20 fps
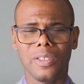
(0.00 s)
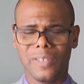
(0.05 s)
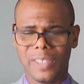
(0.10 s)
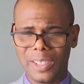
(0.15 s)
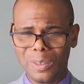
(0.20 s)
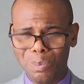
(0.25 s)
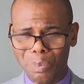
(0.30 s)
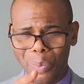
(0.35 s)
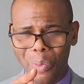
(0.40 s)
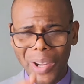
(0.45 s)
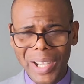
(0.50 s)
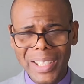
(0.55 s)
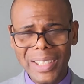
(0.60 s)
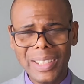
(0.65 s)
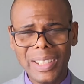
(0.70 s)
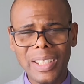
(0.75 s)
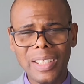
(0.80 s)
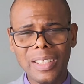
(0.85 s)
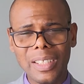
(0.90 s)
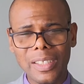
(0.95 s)
If He's
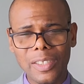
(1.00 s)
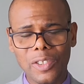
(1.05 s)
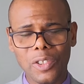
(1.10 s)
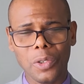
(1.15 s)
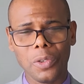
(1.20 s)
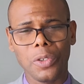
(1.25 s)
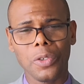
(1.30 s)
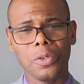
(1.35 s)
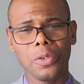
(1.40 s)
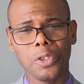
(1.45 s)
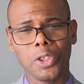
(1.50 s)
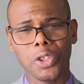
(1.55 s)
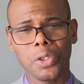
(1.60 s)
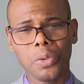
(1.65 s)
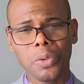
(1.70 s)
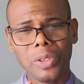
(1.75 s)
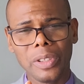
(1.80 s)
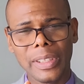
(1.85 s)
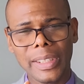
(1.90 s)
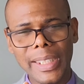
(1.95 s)
pointing it to you
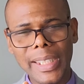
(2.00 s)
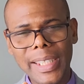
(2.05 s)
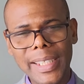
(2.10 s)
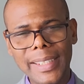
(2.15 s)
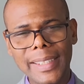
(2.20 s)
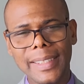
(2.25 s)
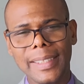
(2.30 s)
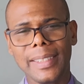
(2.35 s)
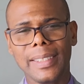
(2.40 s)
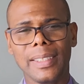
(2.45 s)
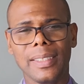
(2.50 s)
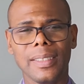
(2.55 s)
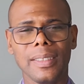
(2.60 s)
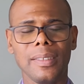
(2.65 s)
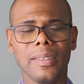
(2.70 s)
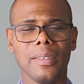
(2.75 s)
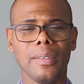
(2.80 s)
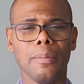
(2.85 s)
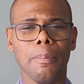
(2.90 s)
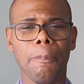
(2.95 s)
through this
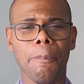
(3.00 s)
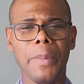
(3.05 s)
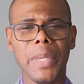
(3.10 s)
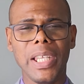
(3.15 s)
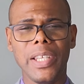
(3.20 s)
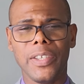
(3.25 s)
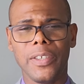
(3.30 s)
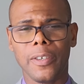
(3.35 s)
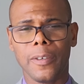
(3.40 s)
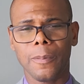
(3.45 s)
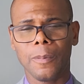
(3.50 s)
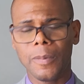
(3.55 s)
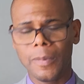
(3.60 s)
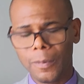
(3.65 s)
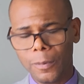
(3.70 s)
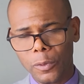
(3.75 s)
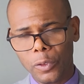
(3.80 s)
medium,